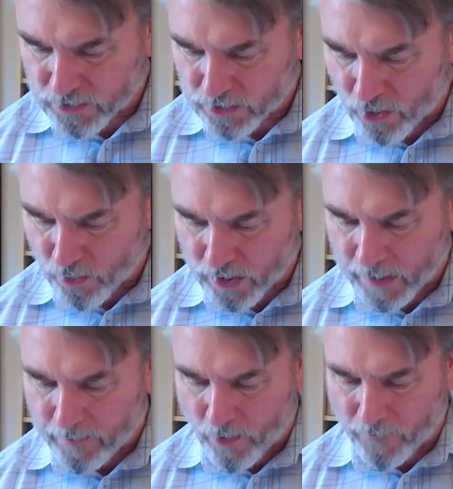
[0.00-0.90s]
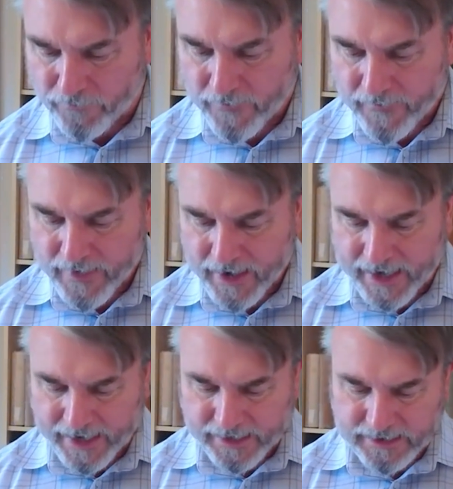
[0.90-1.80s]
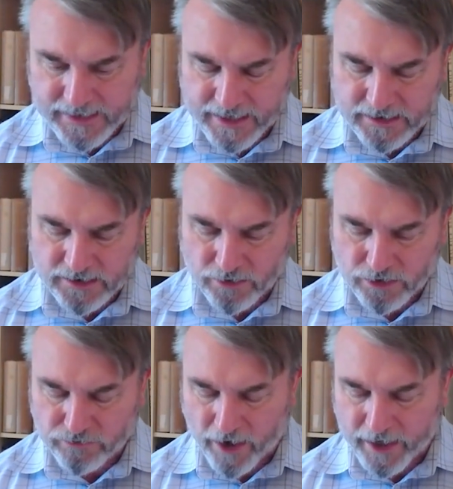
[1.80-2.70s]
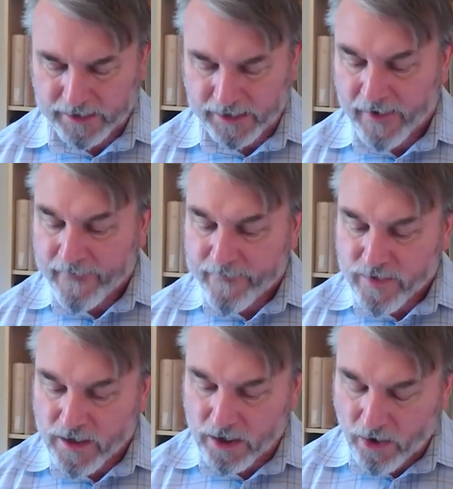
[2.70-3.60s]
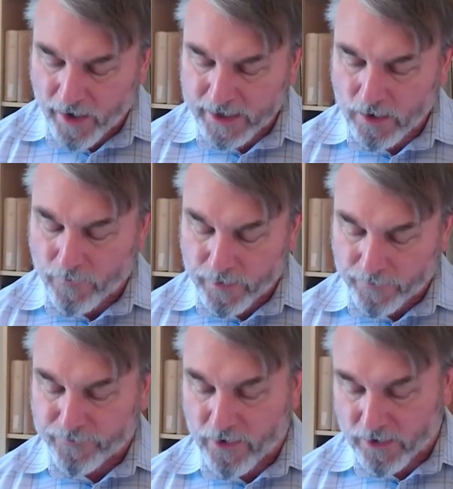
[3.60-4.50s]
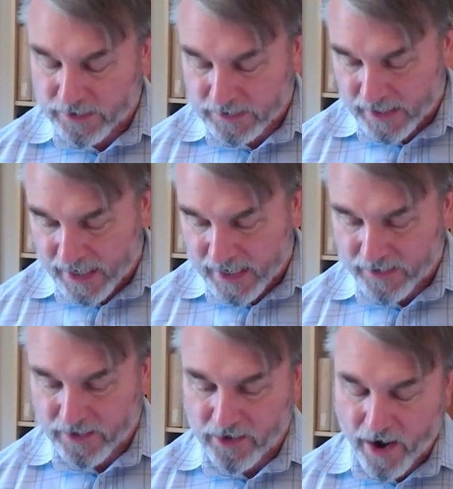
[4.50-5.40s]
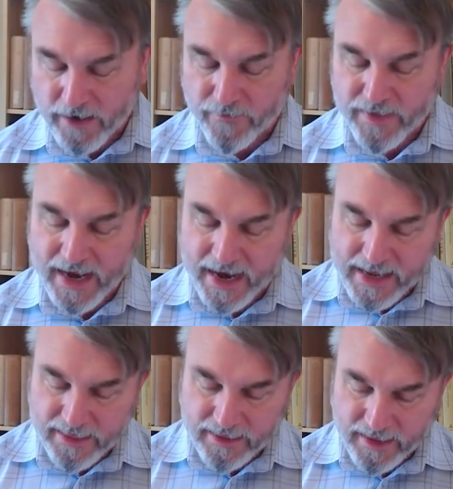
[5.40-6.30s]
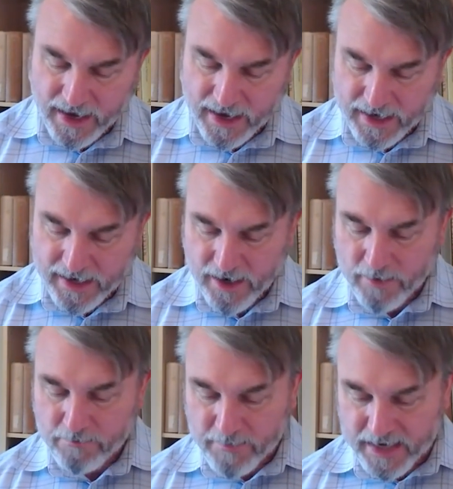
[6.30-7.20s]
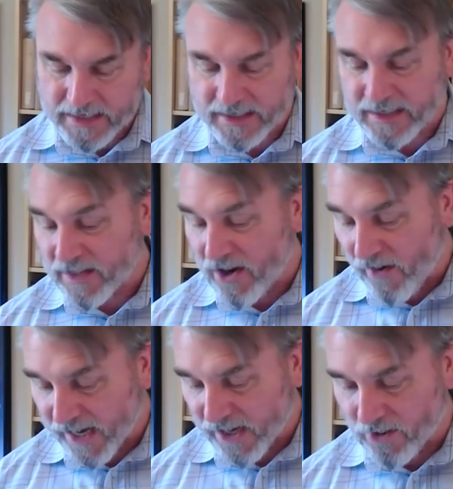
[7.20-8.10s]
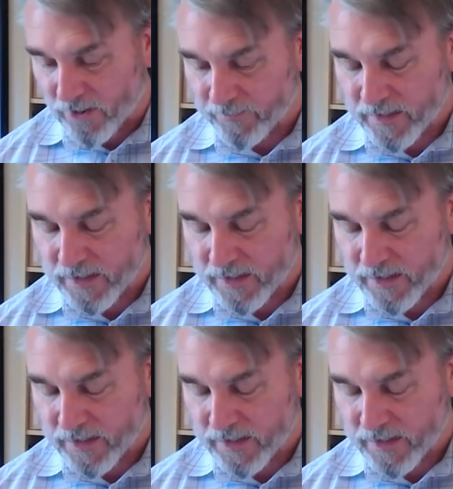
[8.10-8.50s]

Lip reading: Dokimov again says so strikingly, the light of the first day and the light of the eighth day meet in the icon.